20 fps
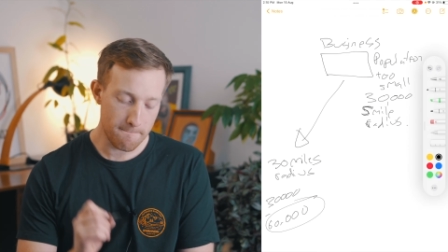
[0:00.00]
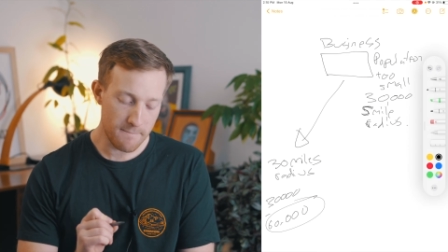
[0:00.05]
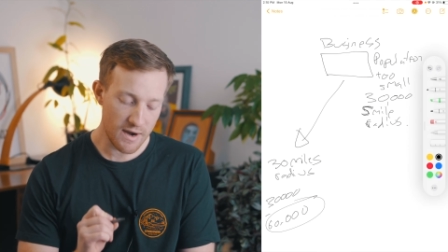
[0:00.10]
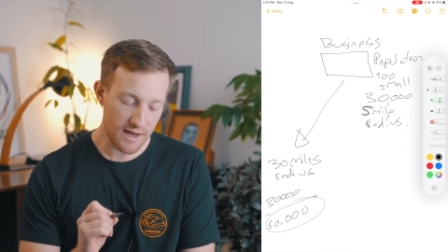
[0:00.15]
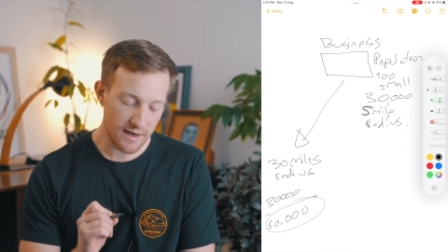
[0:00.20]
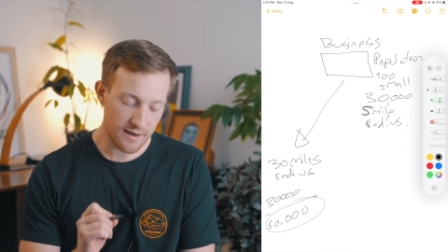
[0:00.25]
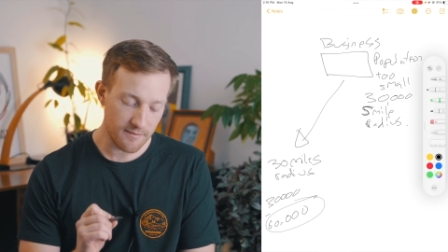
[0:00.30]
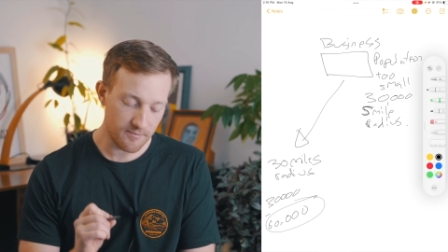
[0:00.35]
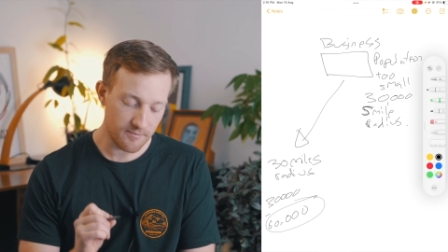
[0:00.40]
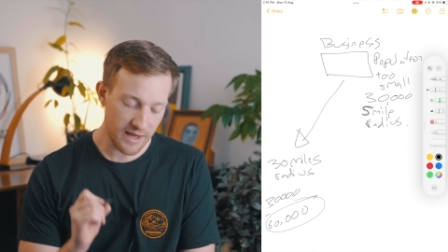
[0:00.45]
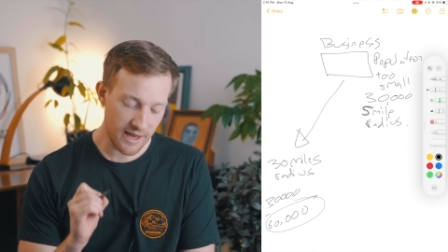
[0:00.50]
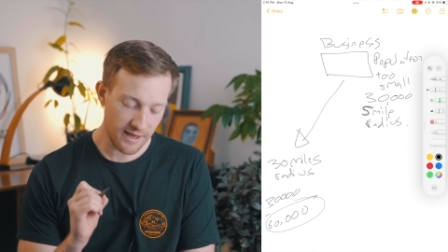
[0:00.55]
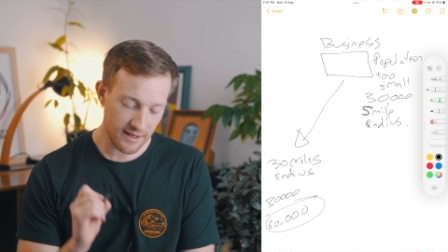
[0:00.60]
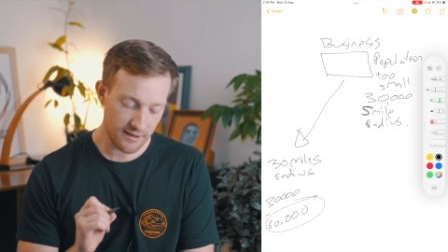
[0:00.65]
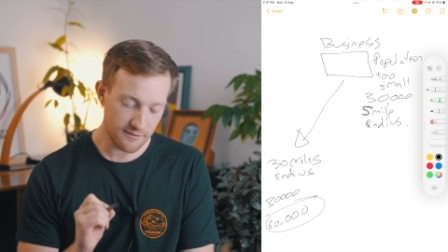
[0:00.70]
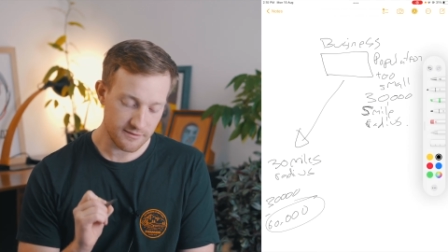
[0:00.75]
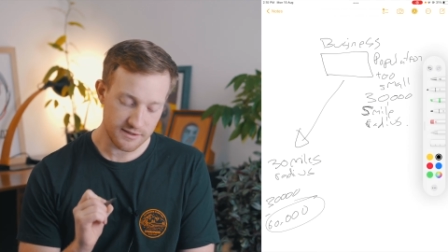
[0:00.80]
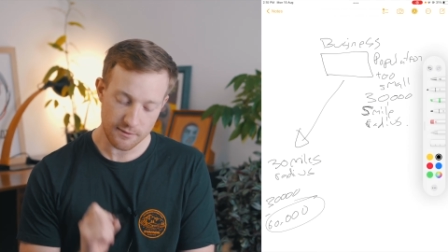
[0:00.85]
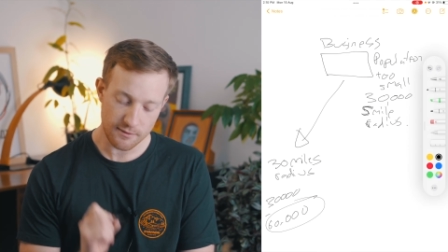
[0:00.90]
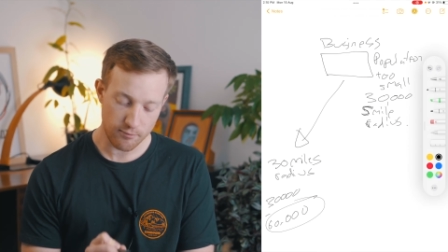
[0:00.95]
But that
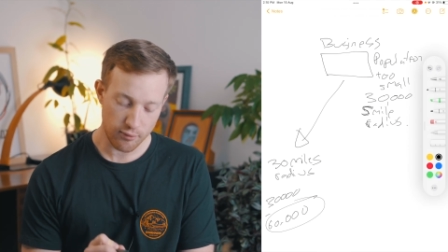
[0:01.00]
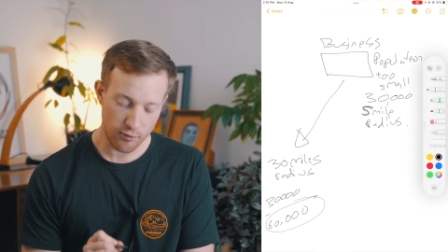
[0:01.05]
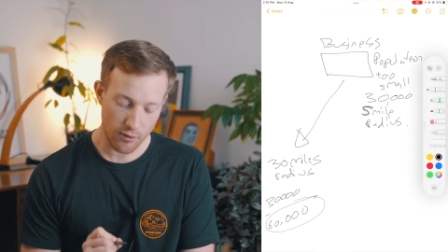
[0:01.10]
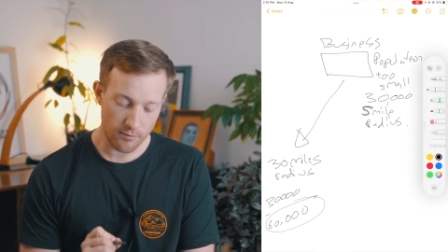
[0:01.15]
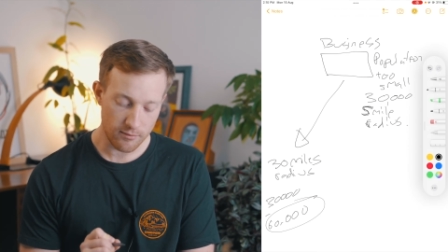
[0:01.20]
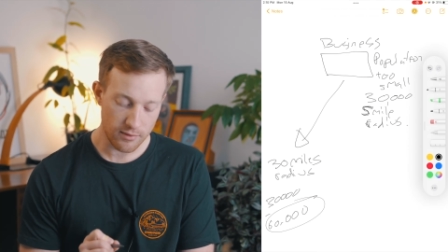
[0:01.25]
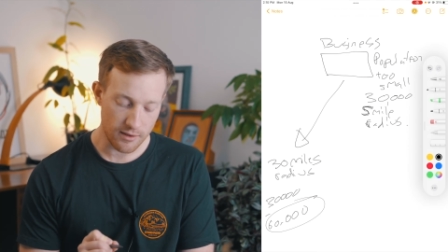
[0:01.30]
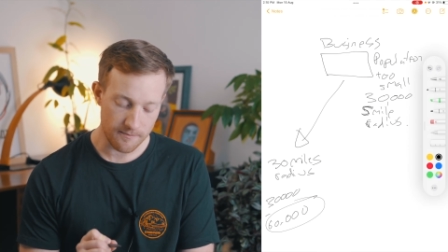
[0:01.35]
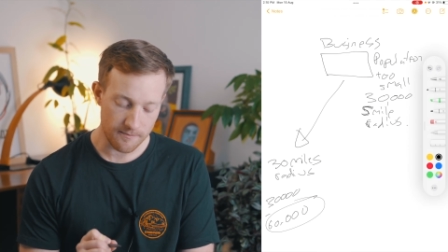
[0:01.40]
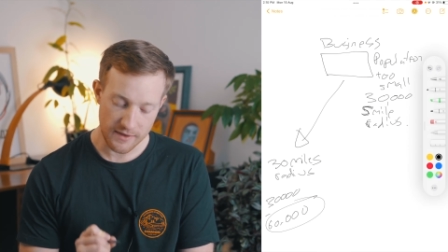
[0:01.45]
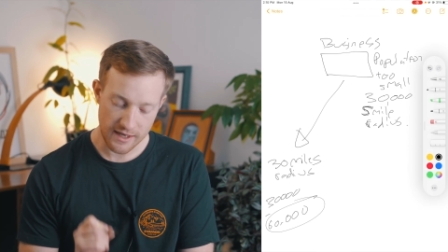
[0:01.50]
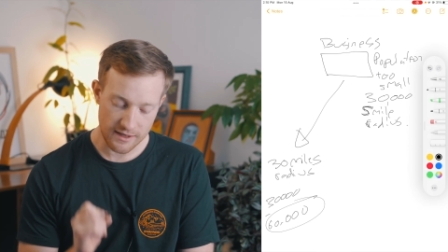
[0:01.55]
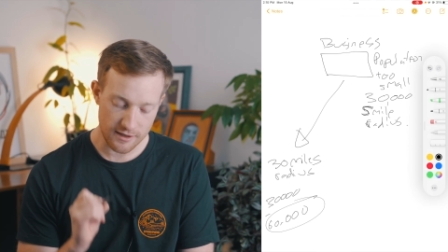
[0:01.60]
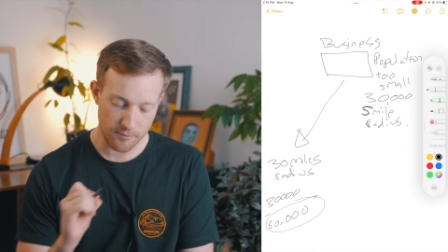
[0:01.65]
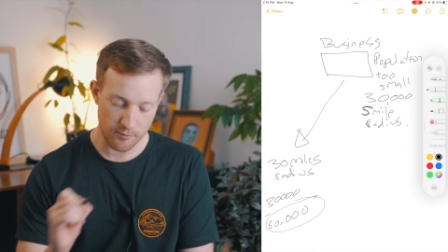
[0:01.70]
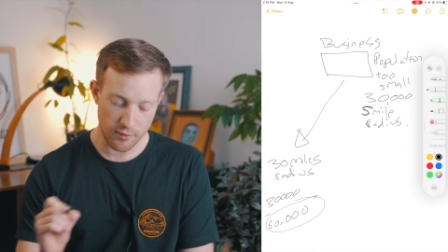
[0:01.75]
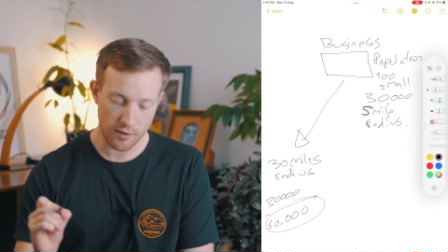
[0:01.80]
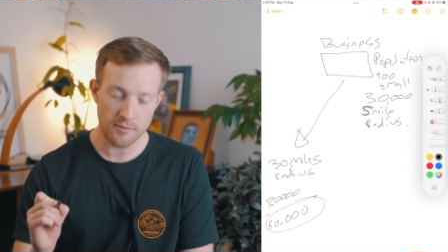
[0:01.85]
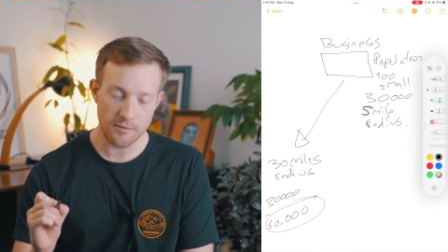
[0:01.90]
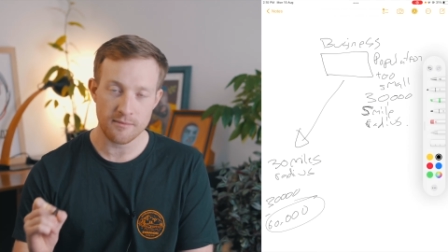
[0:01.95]
gives the problem. And the
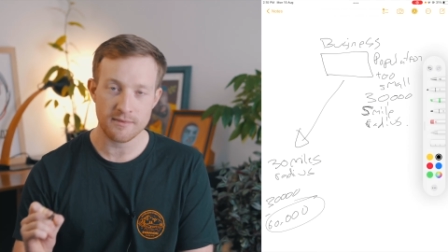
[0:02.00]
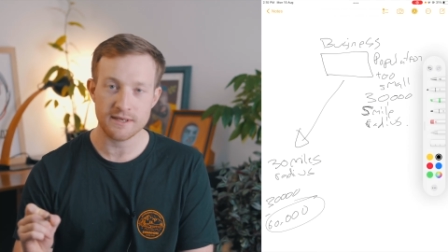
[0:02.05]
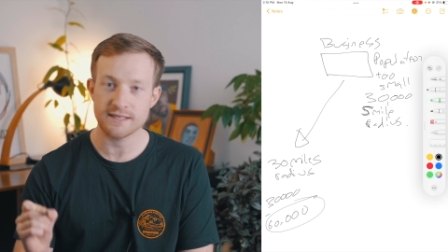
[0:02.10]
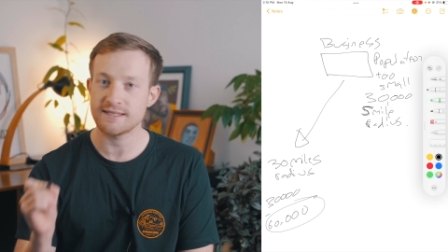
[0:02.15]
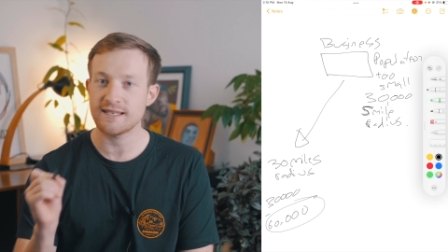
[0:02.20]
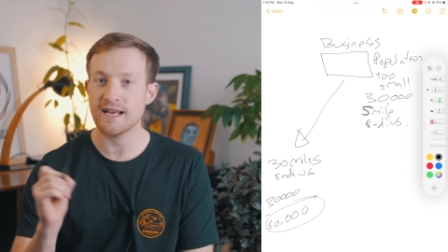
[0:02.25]
problem is,